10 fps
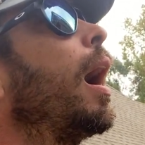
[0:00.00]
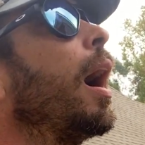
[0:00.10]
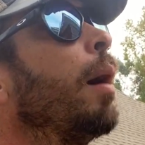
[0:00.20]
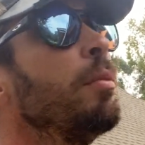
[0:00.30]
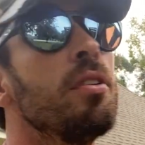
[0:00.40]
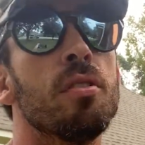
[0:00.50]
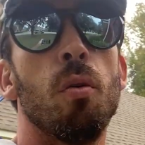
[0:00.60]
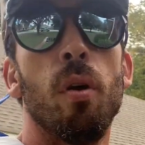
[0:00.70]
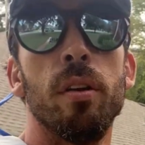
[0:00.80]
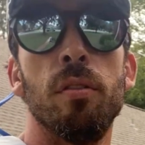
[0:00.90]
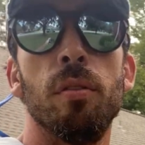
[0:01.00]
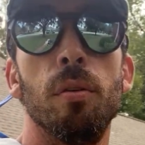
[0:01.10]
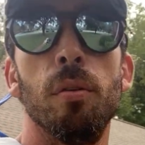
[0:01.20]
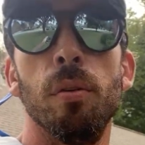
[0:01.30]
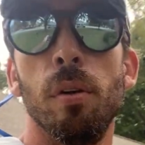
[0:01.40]
I'm just going
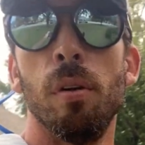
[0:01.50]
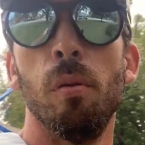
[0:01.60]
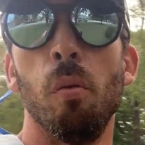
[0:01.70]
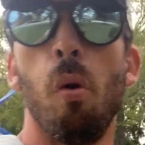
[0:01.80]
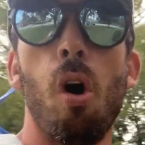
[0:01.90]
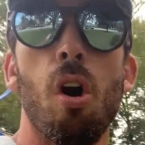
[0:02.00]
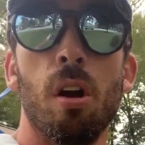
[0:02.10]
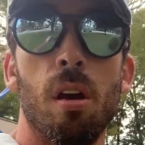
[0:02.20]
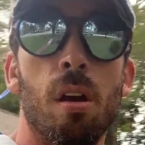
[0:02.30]
to walk